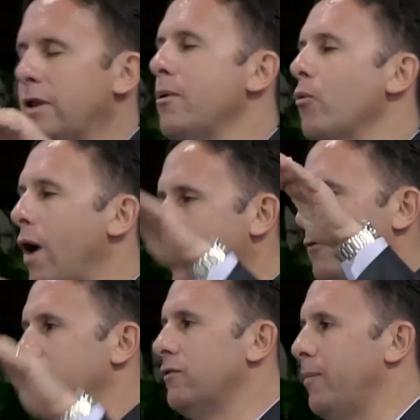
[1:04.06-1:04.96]
the limit
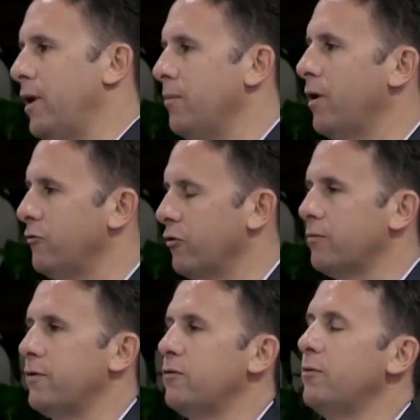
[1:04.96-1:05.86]
rises depending upon
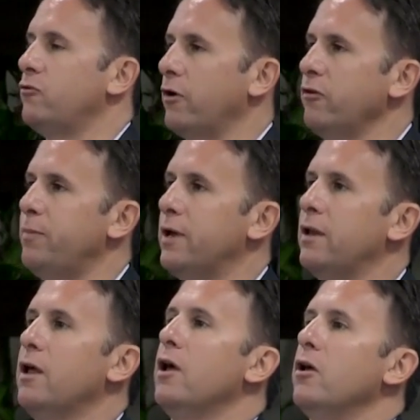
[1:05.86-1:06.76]
circumstances, but generally
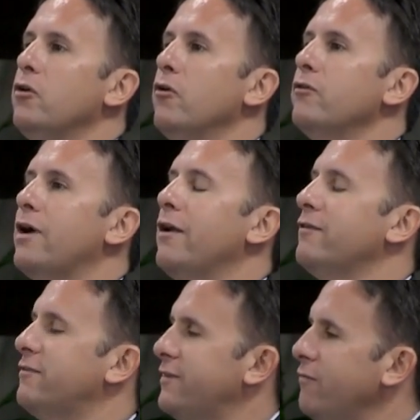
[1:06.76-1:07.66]
speaking, you're entitled
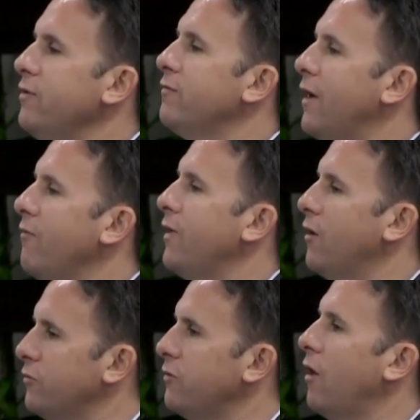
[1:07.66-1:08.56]
to seventy-five
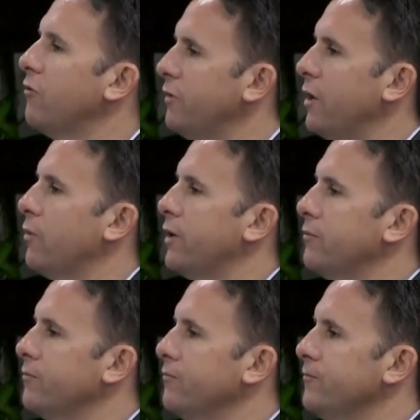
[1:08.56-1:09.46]
thousand dollars in equity,
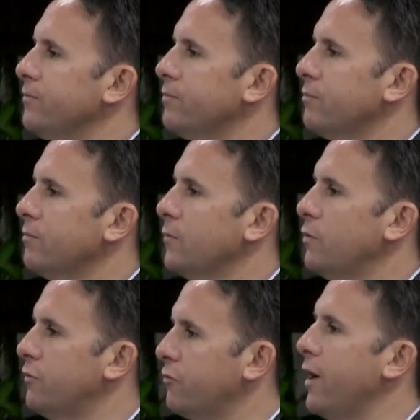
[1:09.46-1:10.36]

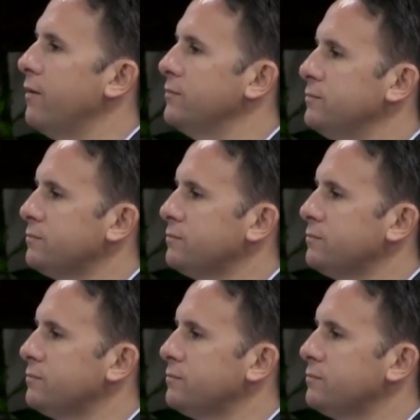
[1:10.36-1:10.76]
which is great.